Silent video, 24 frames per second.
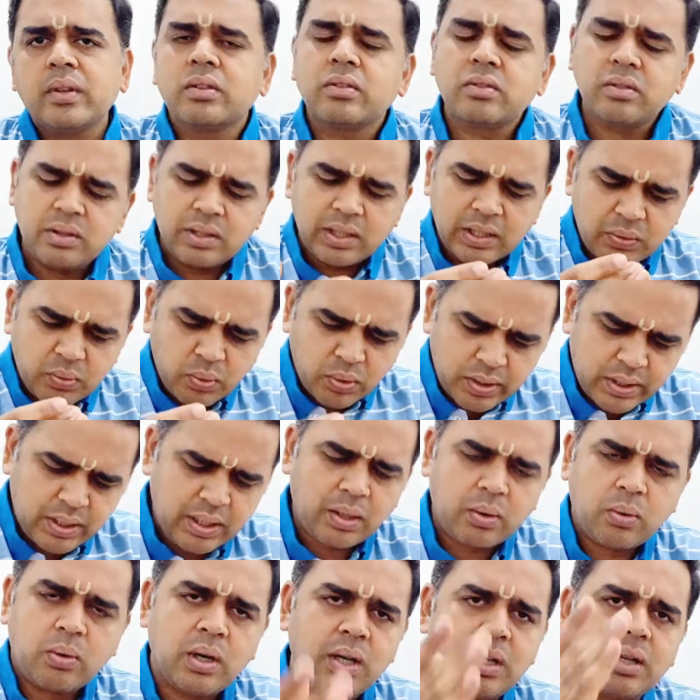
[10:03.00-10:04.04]
So this was
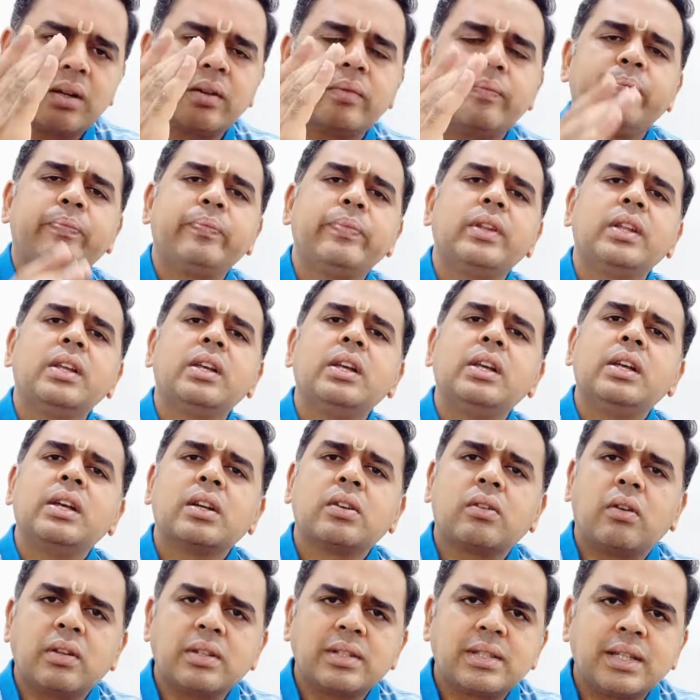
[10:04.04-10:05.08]
now her
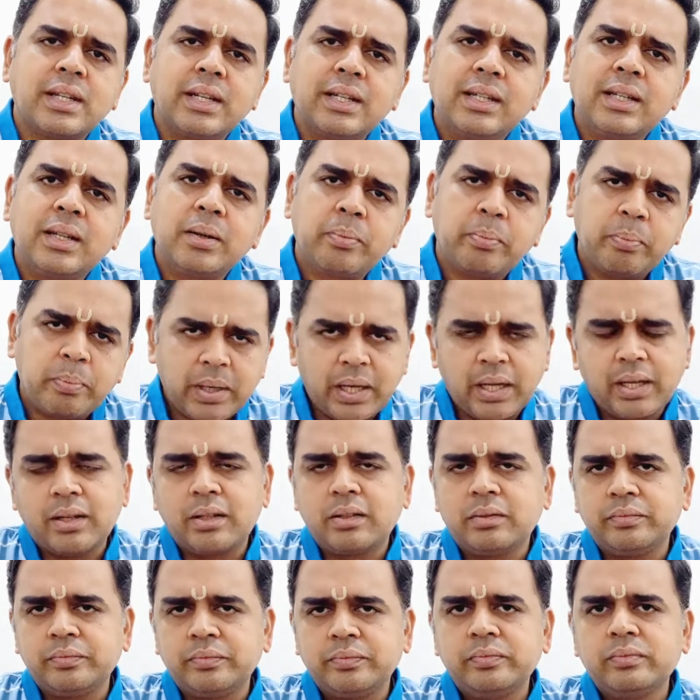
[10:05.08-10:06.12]
constant prayer.
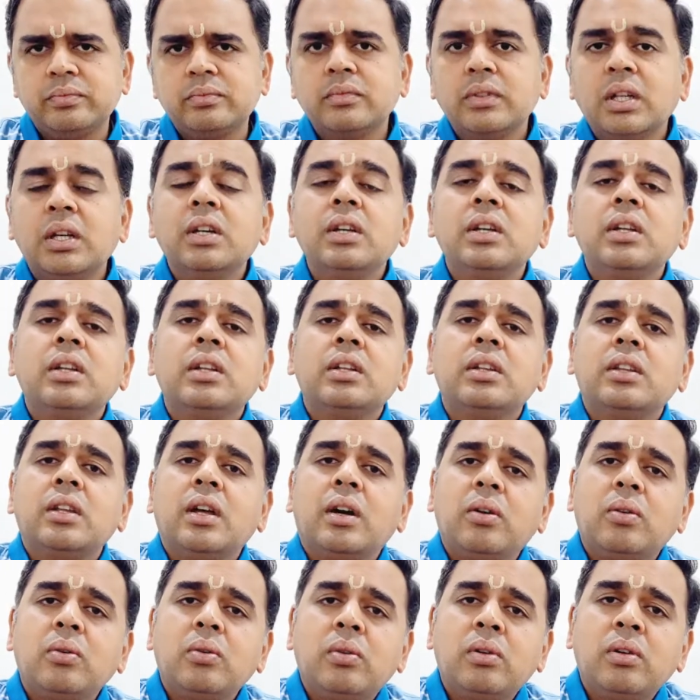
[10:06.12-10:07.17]

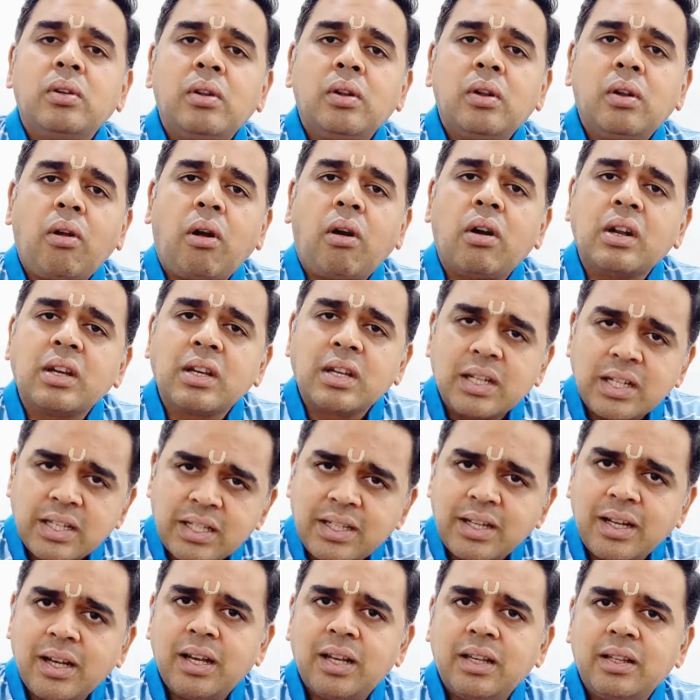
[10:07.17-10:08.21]
Now Lord
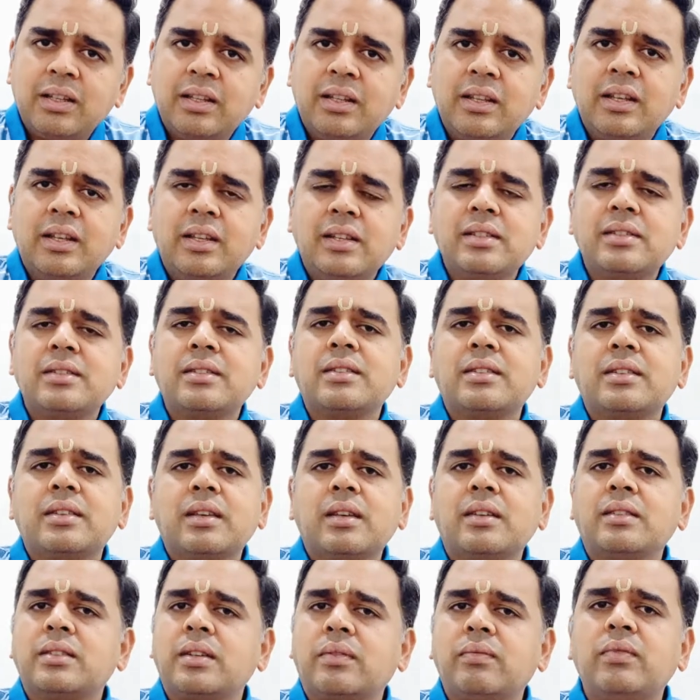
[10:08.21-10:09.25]
Krishna is
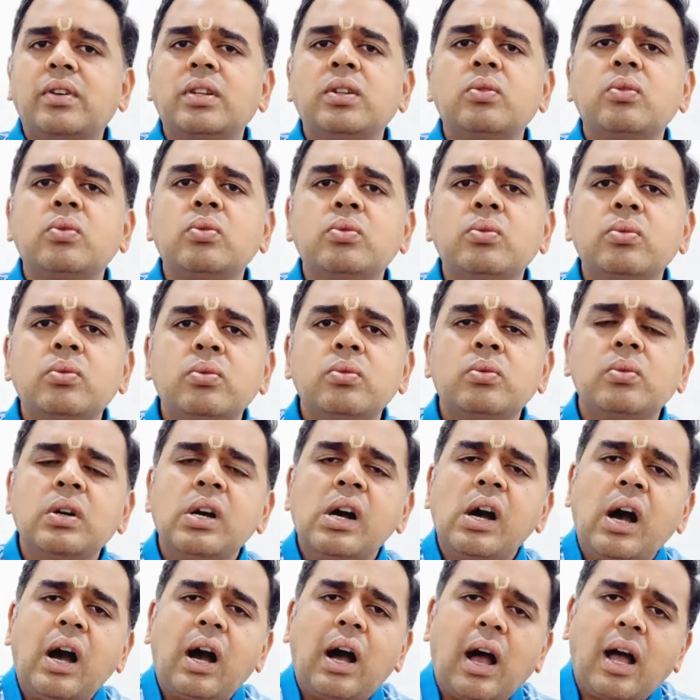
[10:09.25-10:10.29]
someone who
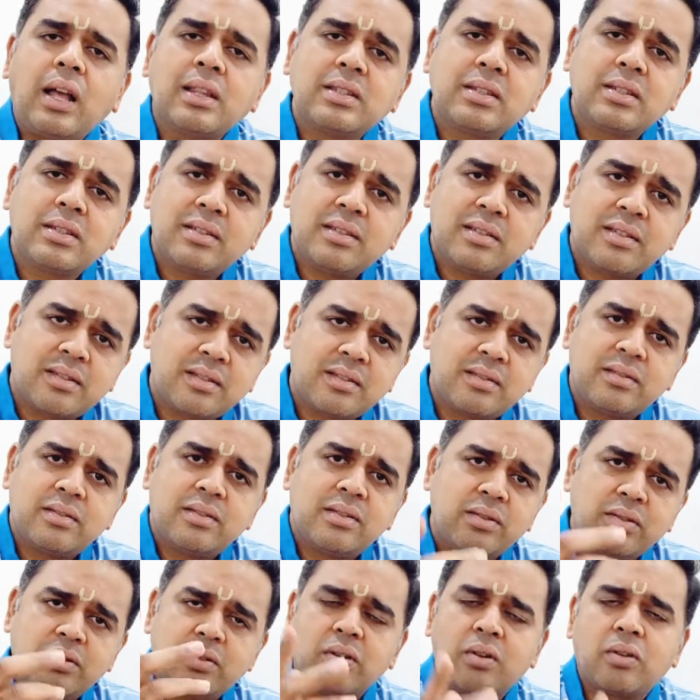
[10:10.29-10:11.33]
answers
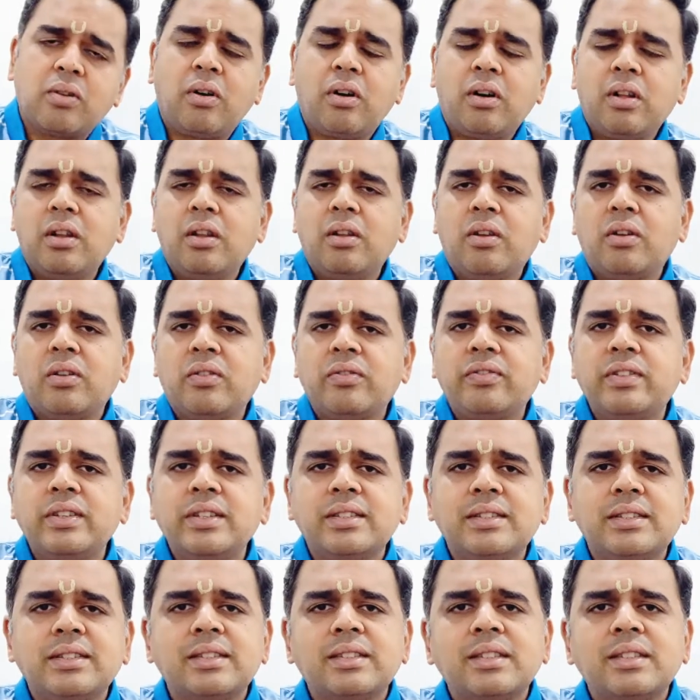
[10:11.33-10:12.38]
to the call of his